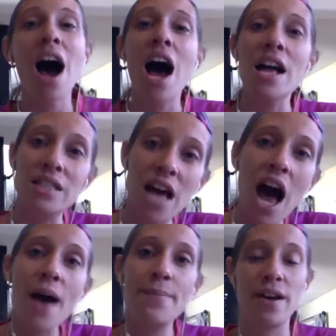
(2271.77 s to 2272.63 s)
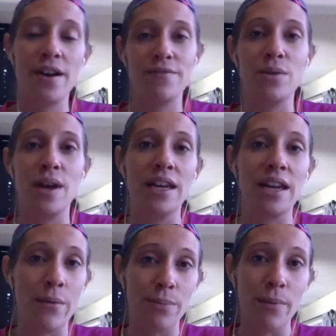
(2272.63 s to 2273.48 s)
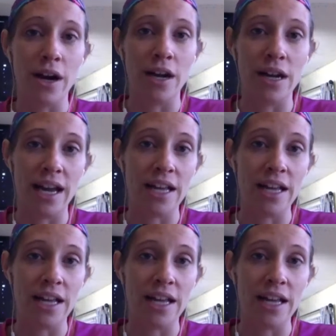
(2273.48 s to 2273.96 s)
on top of doing network marketing.